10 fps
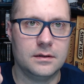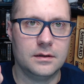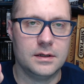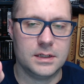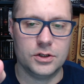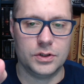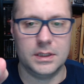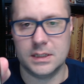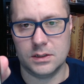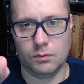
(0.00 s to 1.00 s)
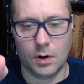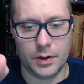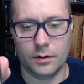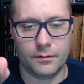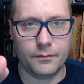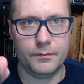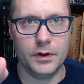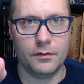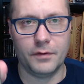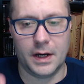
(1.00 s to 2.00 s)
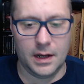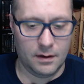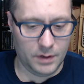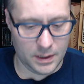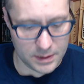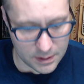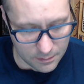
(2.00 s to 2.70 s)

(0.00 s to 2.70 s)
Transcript: Essentially, this is where you'll find evidence.